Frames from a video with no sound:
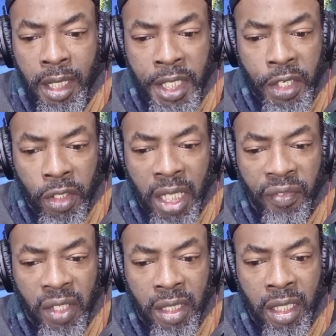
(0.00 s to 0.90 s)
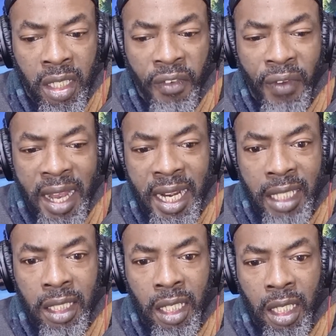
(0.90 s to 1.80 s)
you know, given the fact
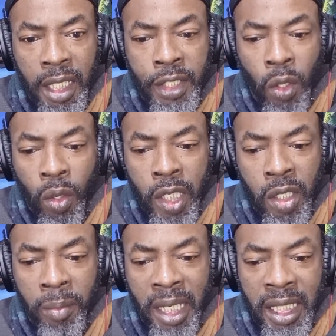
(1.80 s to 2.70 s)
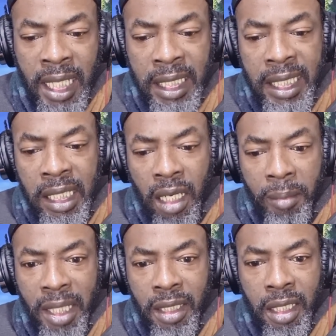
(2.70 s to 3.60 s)
that it's only some
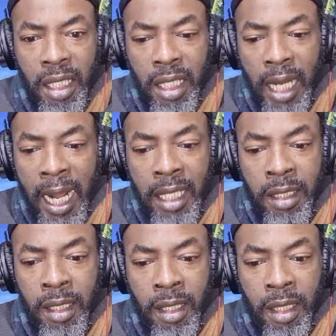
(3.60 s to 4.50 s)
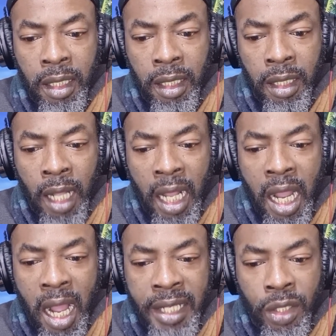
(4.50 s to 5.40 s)
entertainment and
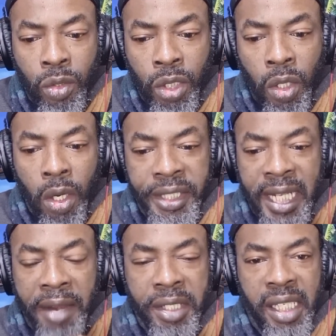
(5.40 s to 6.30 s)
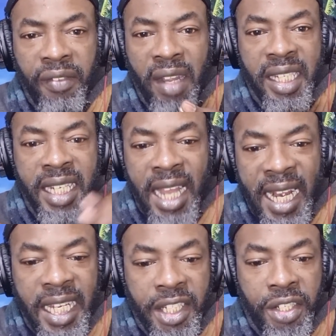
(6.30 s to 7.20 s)
according to your narrative and
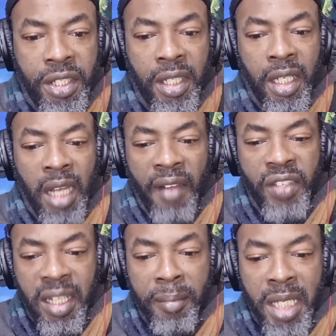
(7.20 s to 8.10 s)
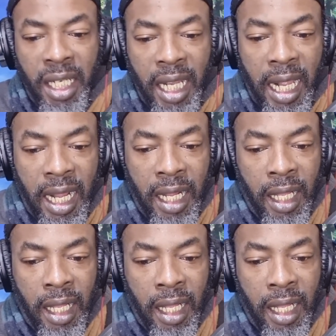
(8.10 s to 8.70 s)
knowledge of Jamaica,